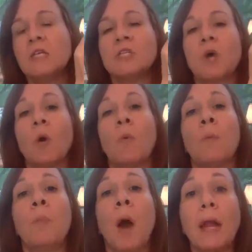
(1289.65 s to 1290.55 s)

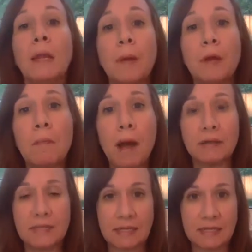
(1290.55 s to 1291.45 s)
So body butter
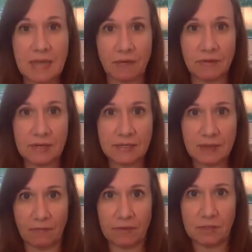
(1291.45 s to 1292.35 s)
melts at
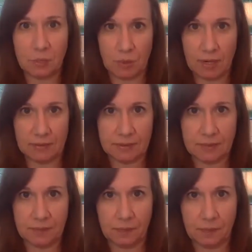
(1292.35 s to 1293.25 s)
77
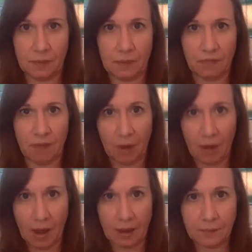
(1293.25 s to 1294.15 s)
degrees
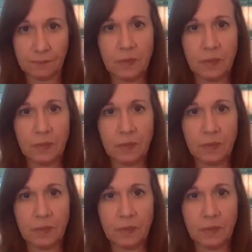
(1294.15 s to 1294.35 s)
Fahrenheit.